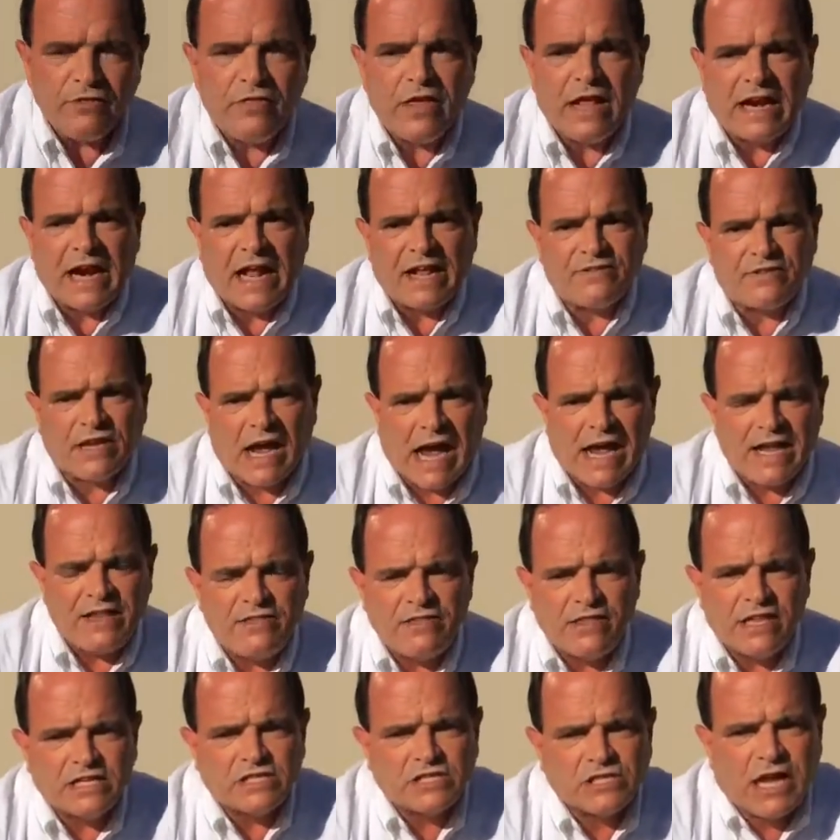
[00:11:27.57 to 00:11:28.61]
Then I
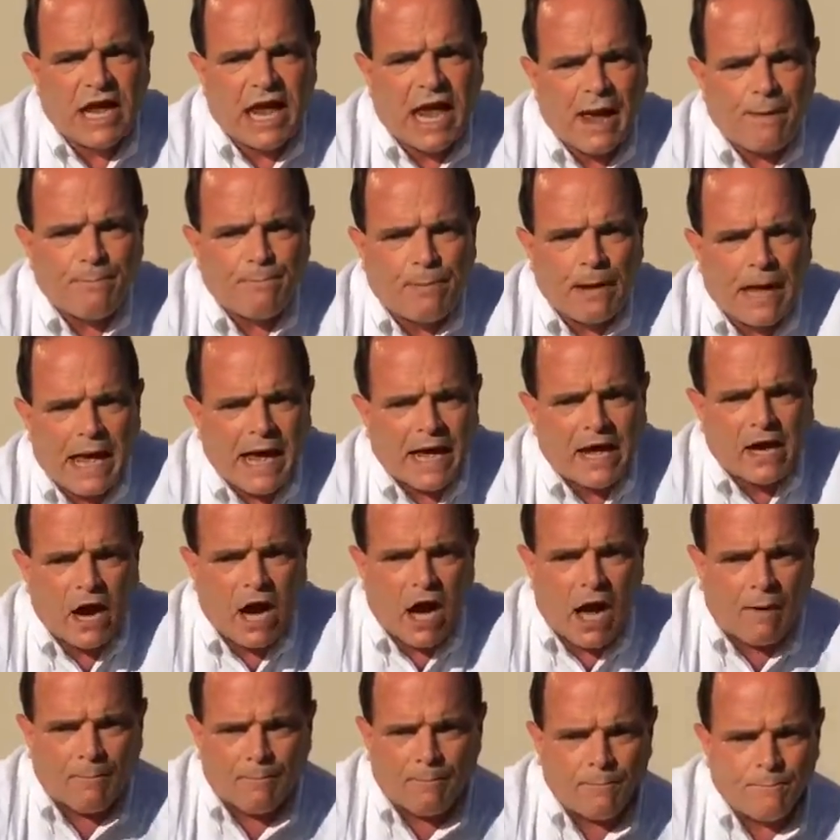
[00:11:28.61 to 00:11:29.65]
tightened this cap back
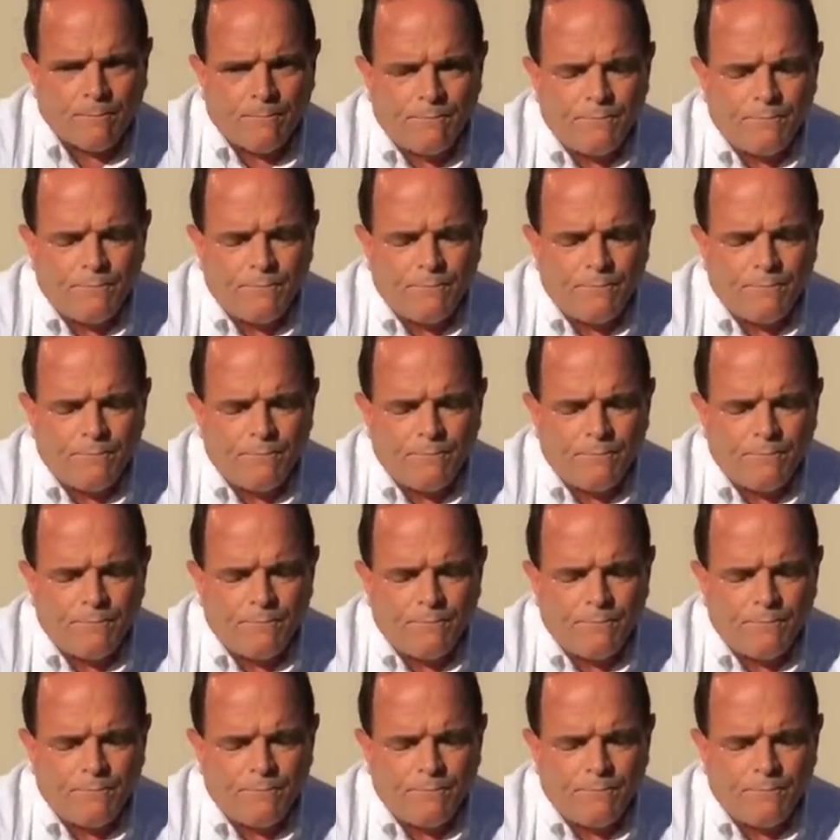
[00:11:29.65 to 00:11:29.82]
up.